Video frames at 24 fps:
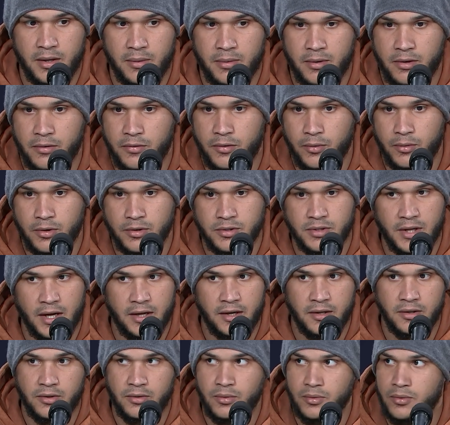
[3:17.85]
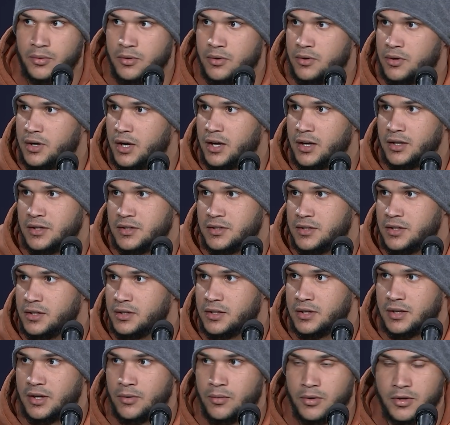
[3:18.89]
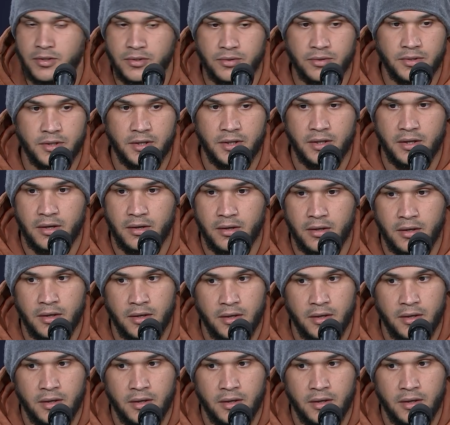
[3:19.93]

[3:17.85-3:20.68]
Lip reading: even if it was 92 or 96 like it was today.